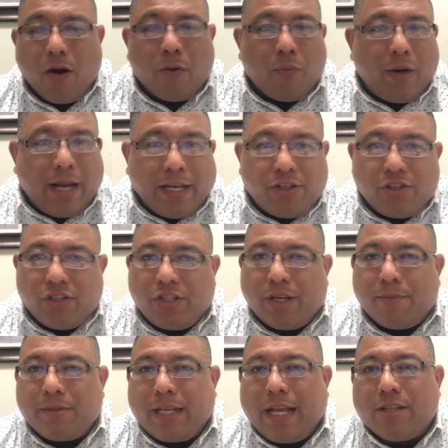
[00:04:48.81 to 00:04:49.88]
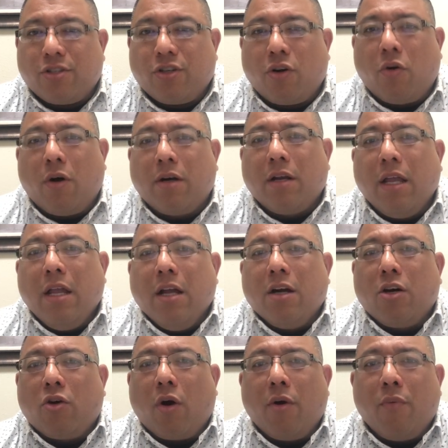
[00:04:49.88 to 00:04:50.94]
On relationships, it has to go on
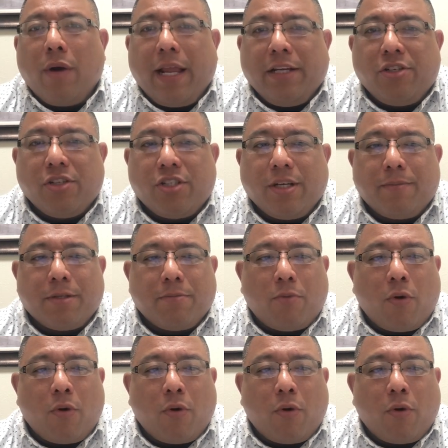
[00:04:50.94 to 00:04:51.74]
growing relationships.